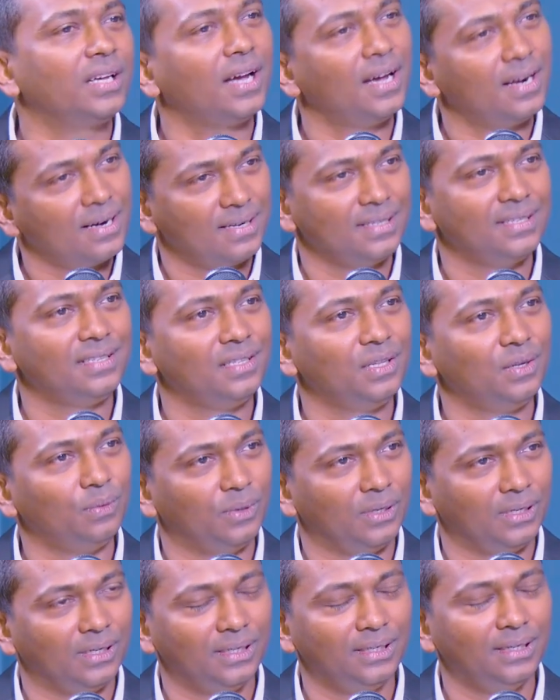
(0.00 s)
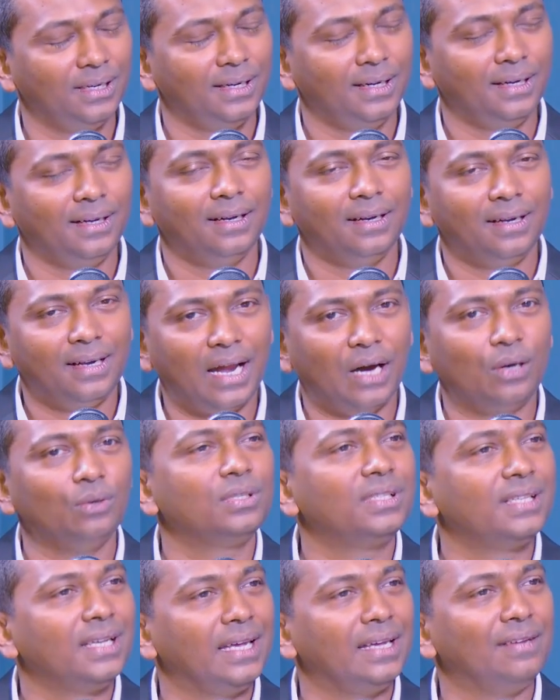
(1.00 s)
countries in the world now
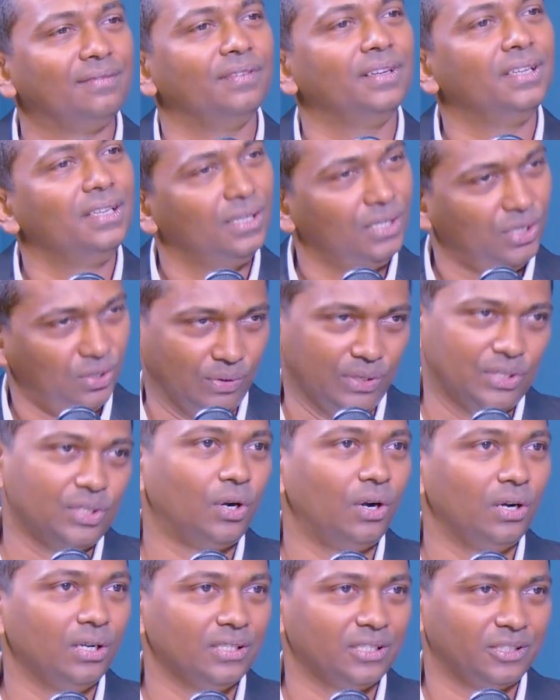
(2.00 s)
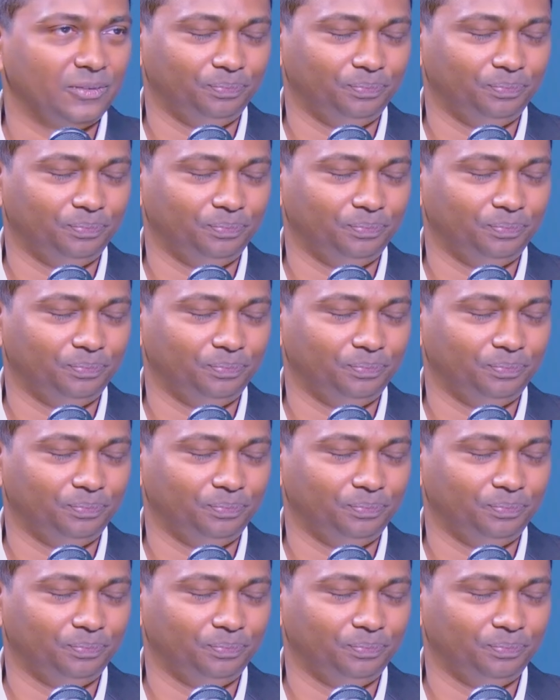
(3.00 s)
save in US dollars.